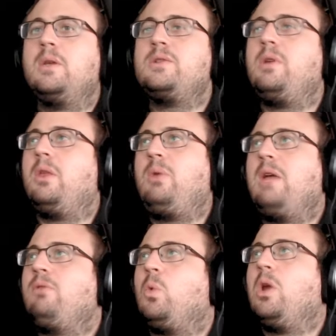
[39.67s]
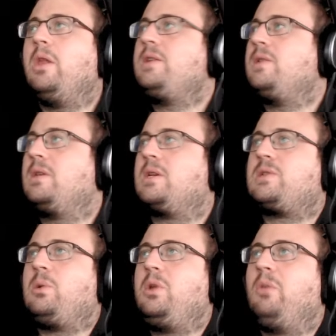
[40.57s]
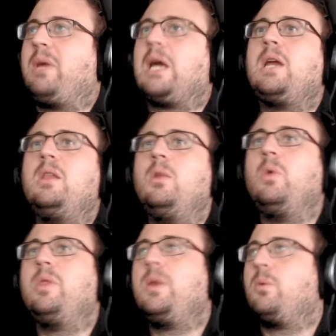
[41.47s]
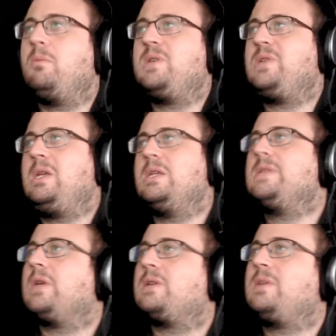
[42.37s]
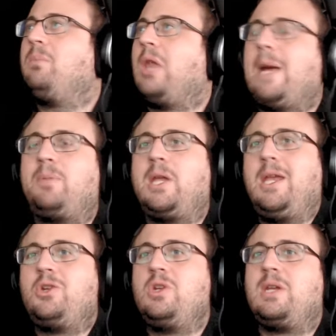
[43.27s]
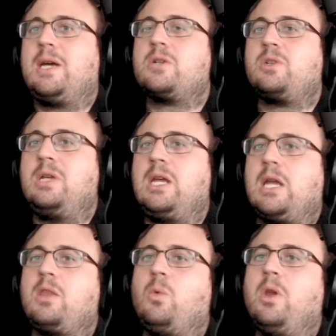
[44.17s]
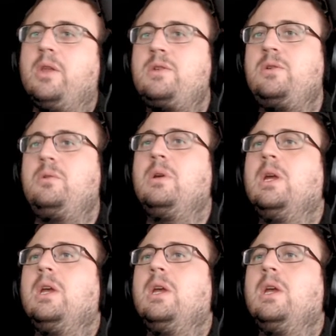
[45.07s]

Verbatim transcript: So now that we have the wallet and the custodial backend, the one thing we're missing is a simple application to actually connect the wallet to